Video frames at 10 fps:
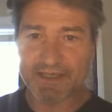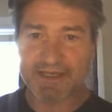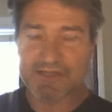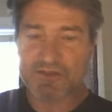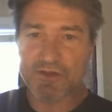
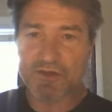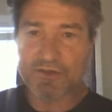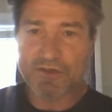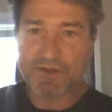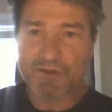It's
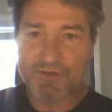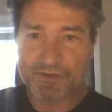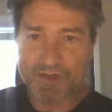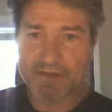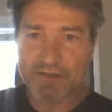all
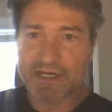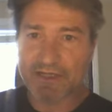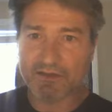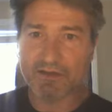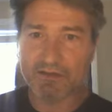
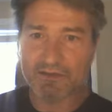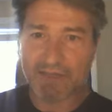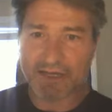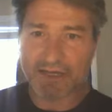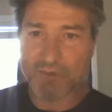theoretical
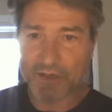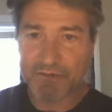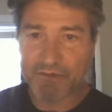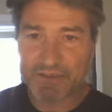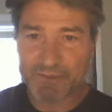and it will
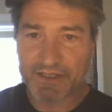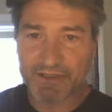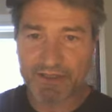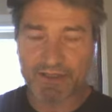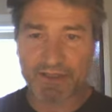always be
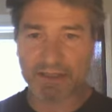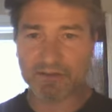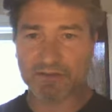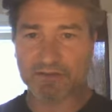theoretical.